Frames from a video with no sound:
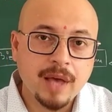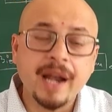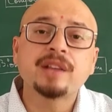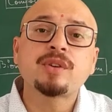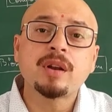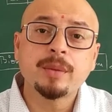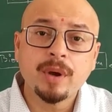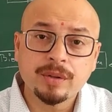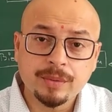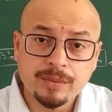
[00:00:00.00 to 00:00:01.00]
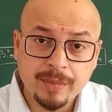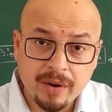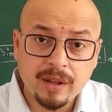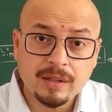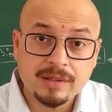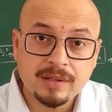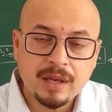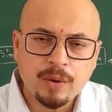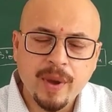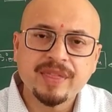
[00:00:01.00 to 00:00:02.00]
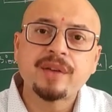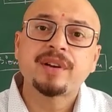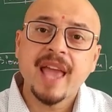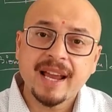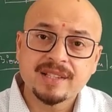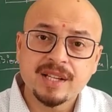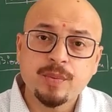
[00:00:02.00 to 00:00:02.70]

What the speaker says: And it is only because of those minerals, when they reacted,